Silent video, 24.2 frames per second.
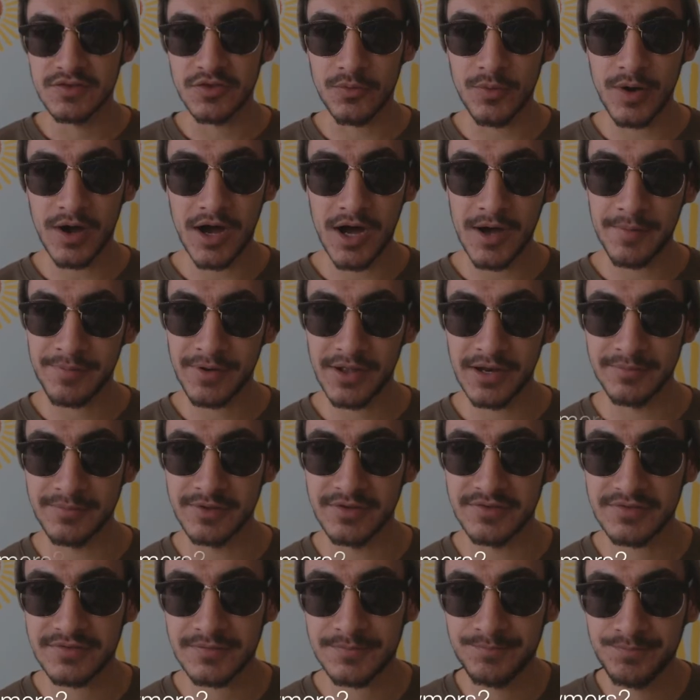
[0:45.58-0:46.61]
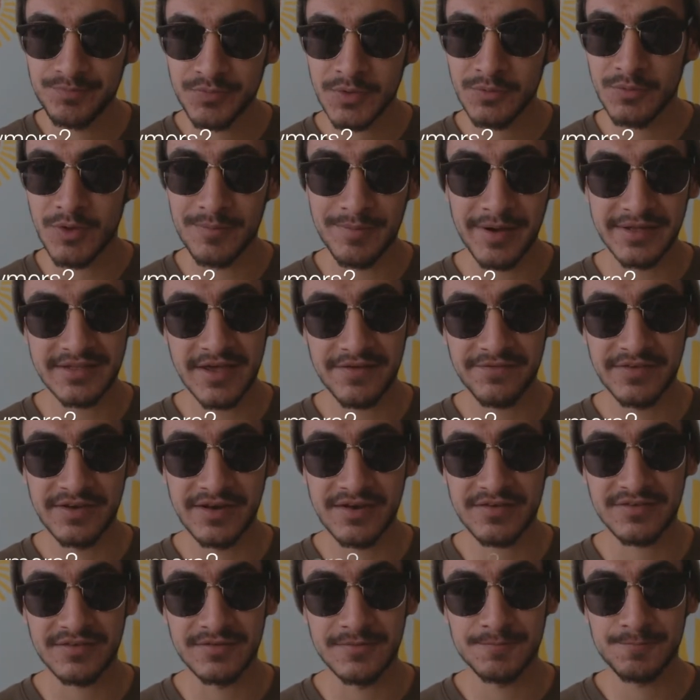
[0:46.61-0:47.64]
So what are polymers? Well, by
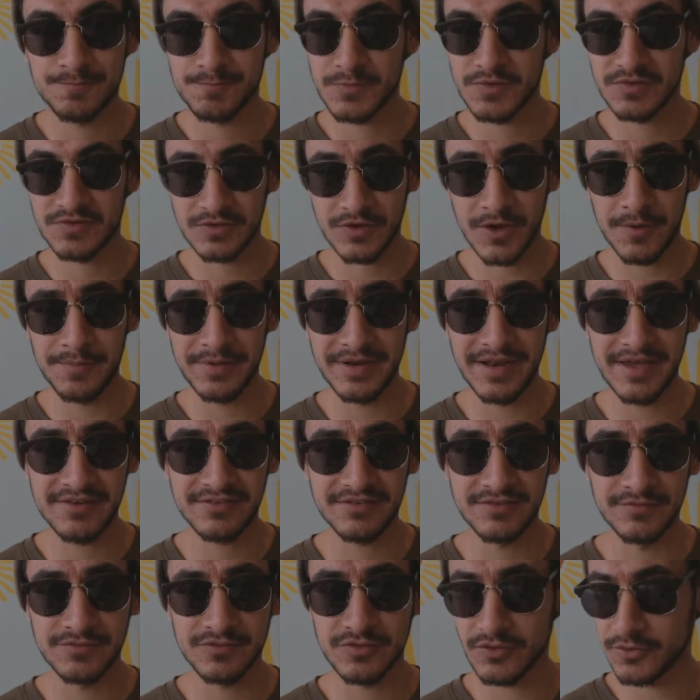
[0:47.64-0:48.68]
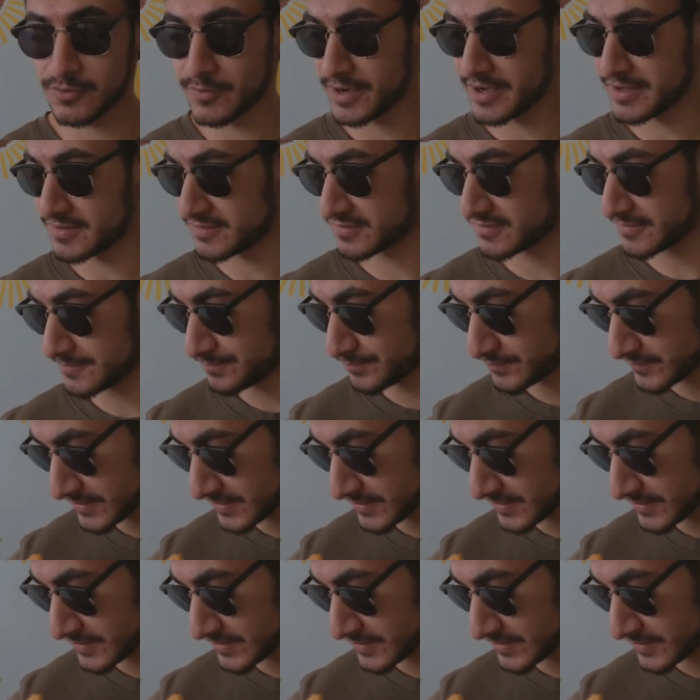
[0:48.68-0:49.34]
definition, it's a combination of 2 words.